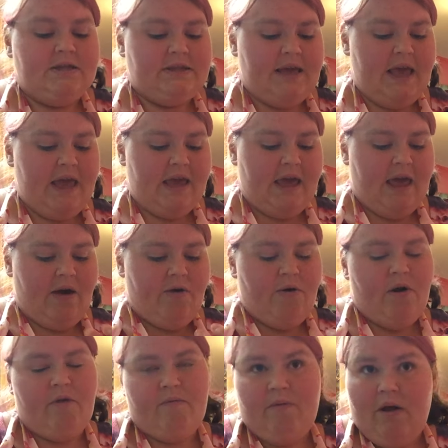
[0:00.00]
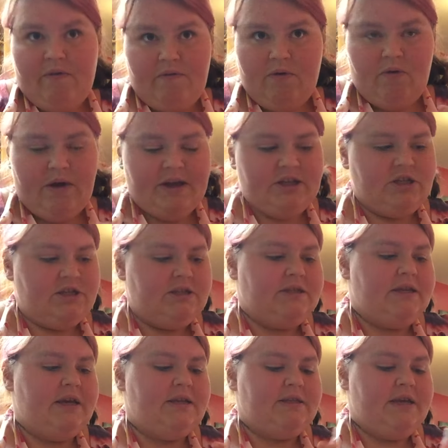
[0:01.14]
take, or ruffle I should
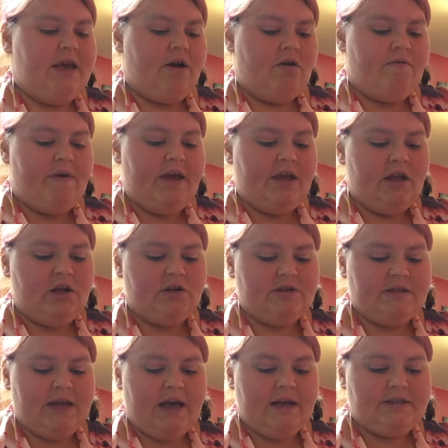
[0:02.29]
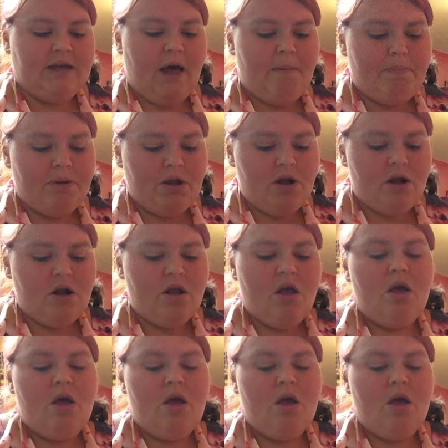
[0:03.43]
say, take a regular size coupler,